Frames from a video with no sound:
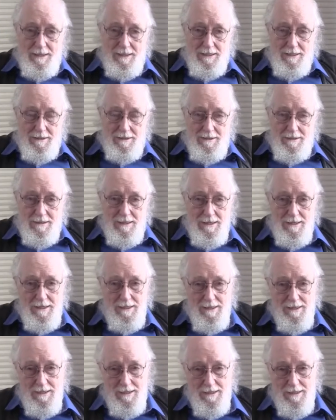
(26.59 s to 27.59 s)
Uh,
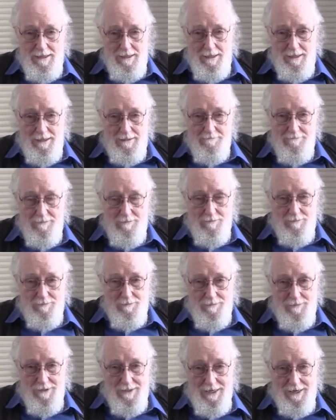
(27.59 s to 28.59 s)
I
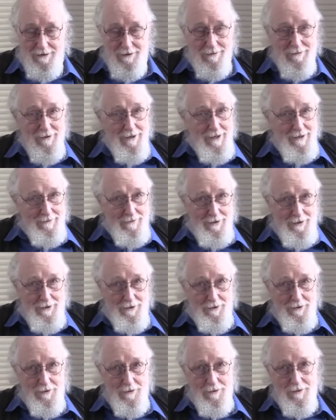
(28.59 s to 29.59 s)
doubt if he ever
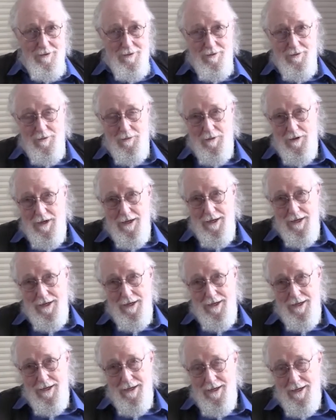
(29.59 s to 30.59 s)
knew why
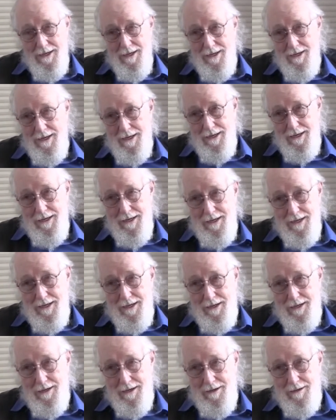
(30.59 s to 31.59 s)

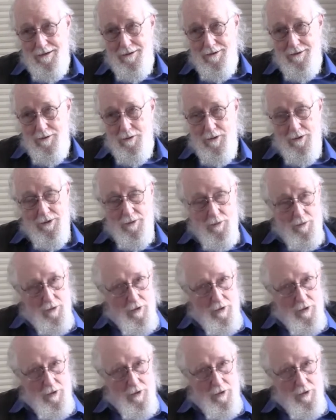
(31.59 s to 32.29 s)
or the